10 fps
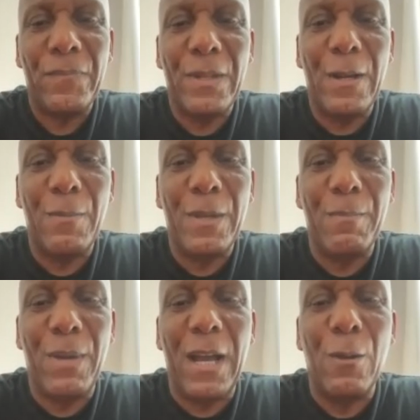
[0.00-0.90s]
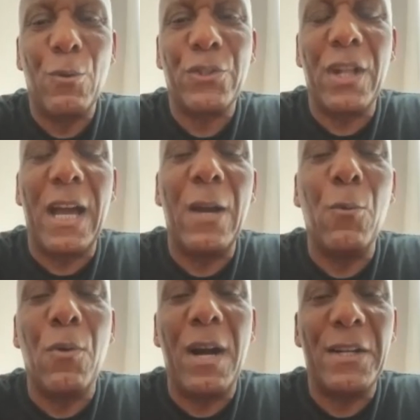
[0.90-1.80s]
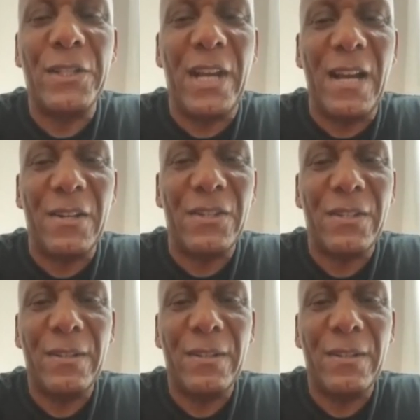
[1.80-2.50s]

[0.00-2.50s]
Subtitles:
You know what I mean? But it was like all hush hush.